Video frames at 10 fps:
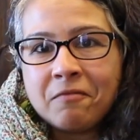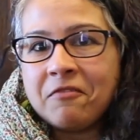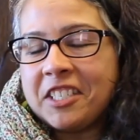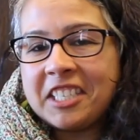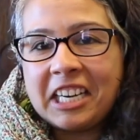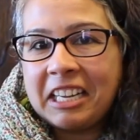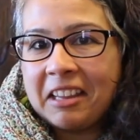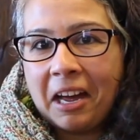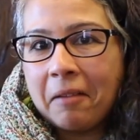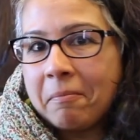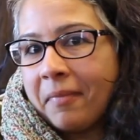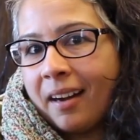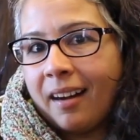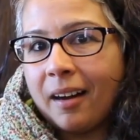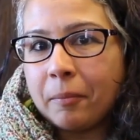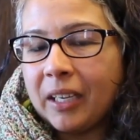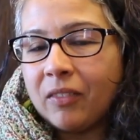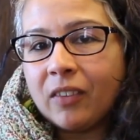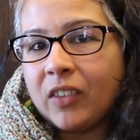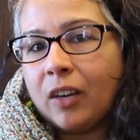visiting them,
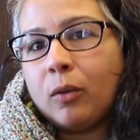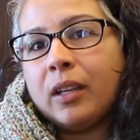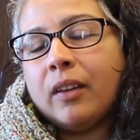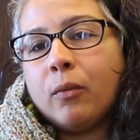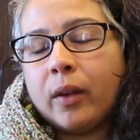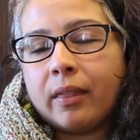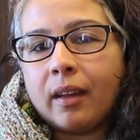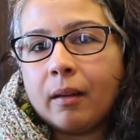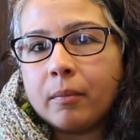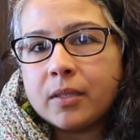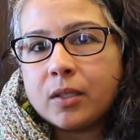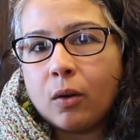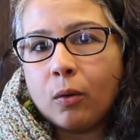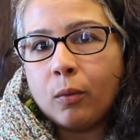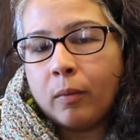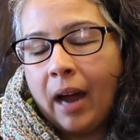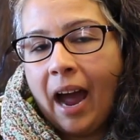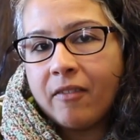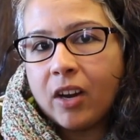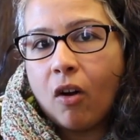even if they don't live with them. So
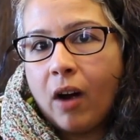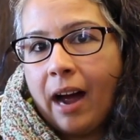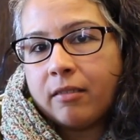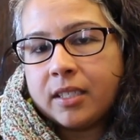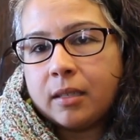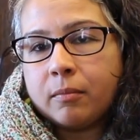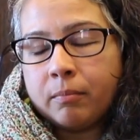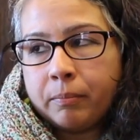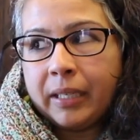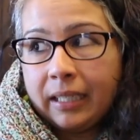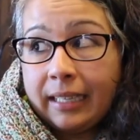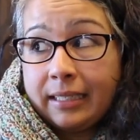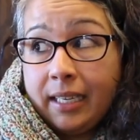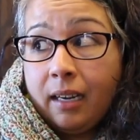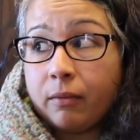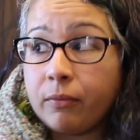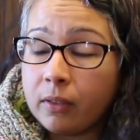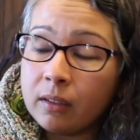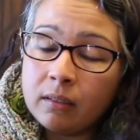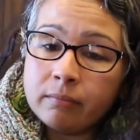having all housing be lead safe.
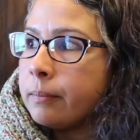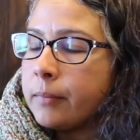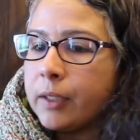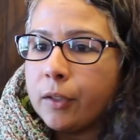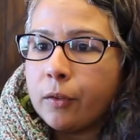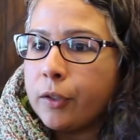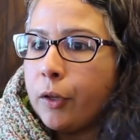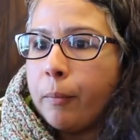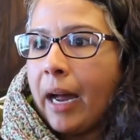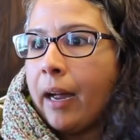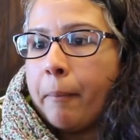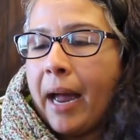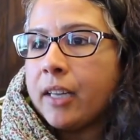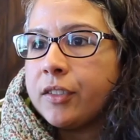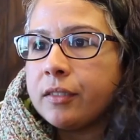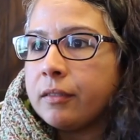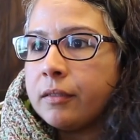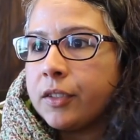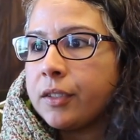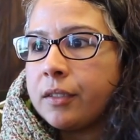Can you imagine
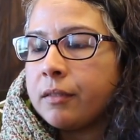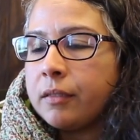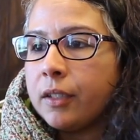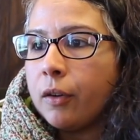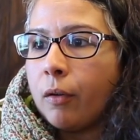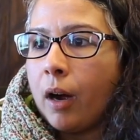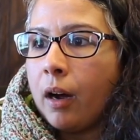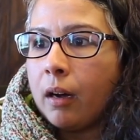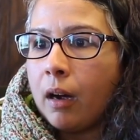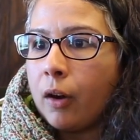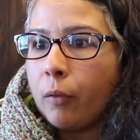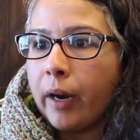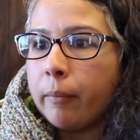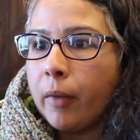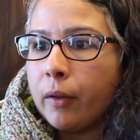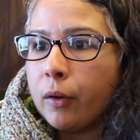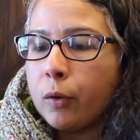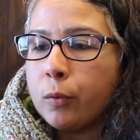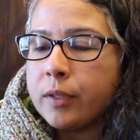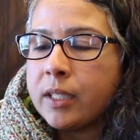just, a grandmother
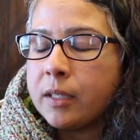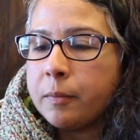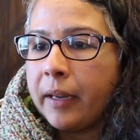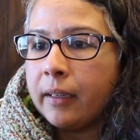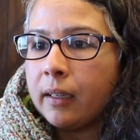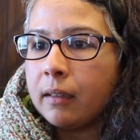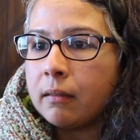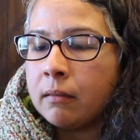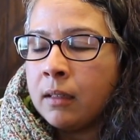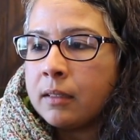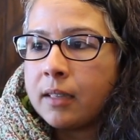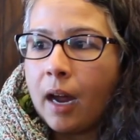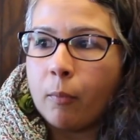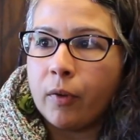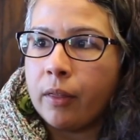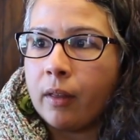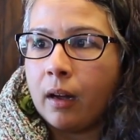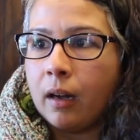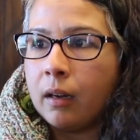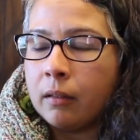who is spending time with,
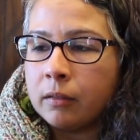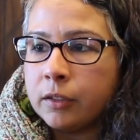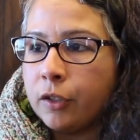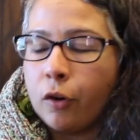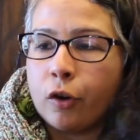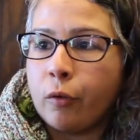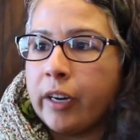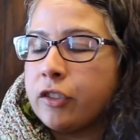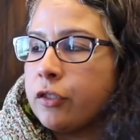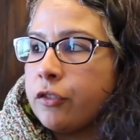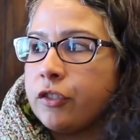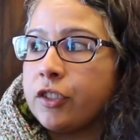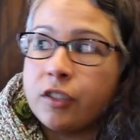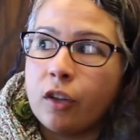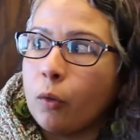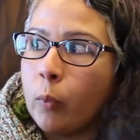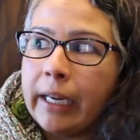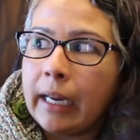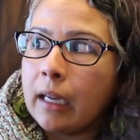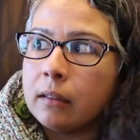her grandchildren just on the
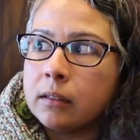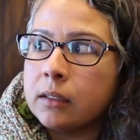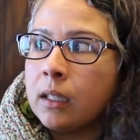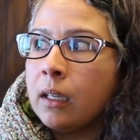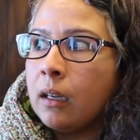weekends?